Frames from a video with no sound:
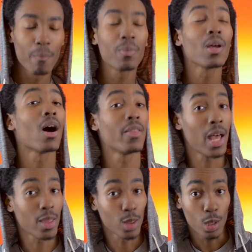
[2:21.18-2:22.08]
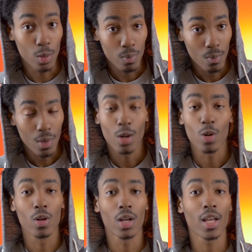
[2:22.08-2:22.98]
Beyond that, though
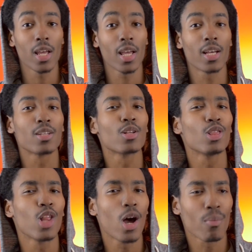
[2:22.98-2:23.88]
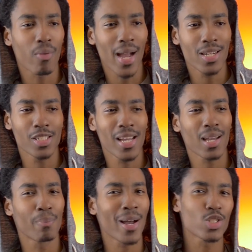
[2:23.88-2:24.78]
long
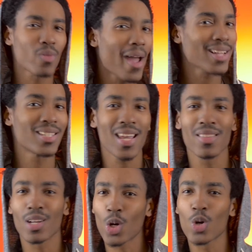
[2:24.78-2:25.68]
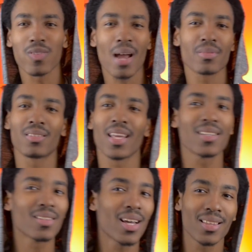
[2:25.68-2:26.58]
project by track 10 the coke raps and
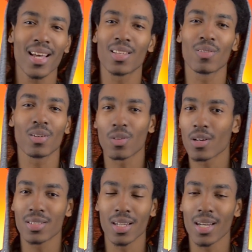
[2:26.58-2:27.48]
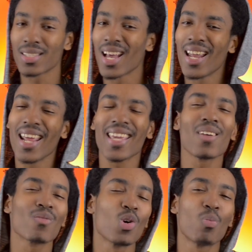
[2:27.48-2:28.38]
things like that that rick ross does they
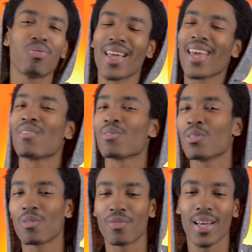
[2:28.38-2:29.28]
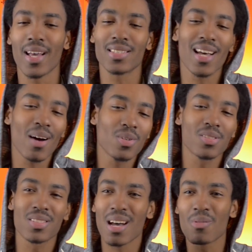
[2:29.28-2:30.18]
get real played real fast i
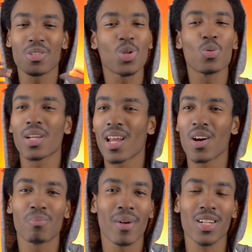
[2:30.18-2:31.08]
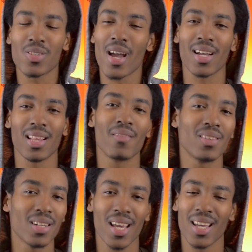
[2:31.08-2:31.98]
was i was tuning out by track
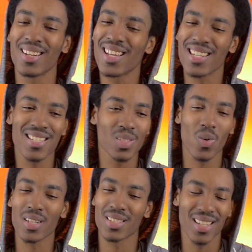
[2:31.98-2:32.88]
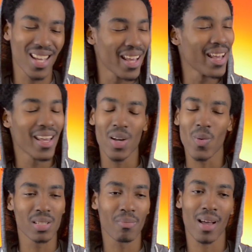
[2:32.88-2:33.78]
11 and it just wasn't it
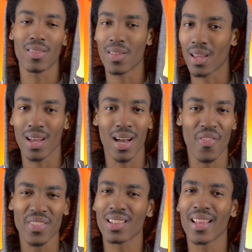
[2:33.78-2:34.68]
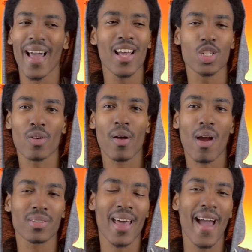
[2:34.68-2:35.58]
wasn't my thing uh, i think the last track
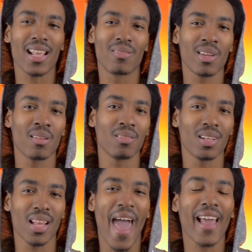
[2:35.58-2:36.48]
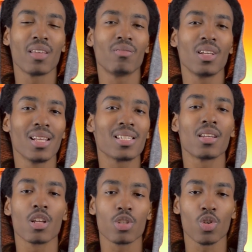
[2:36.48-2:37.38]
i was actively and actively
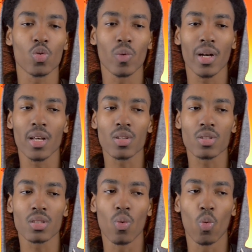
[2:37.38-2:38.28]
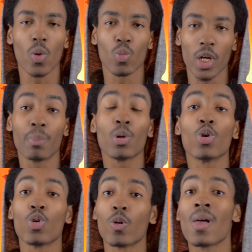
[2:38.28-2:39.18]
listening to was the one where he
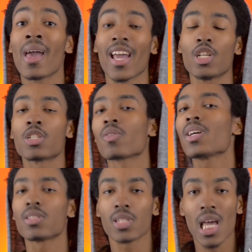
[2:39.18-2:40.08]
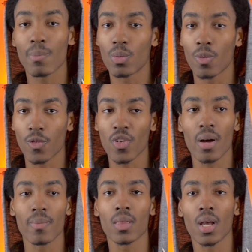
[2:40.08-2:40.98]
pulled a straight sample
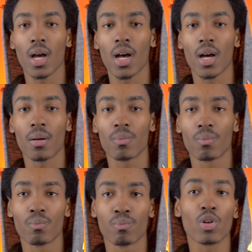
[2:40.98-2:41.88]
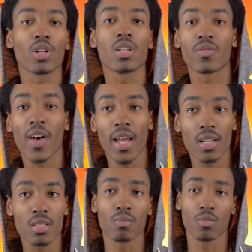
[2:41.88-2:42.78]
from uh, brooklyn's
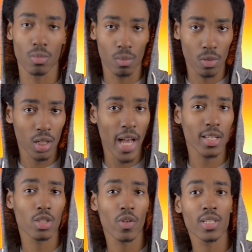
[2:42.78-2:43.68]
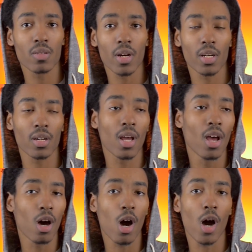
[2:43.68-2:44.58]
finest classic dre record
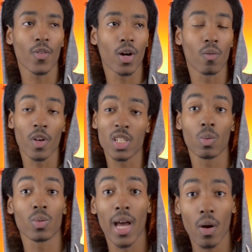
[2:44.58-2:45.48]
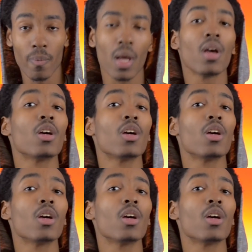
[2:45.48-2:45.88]
off uh, reasonable doubt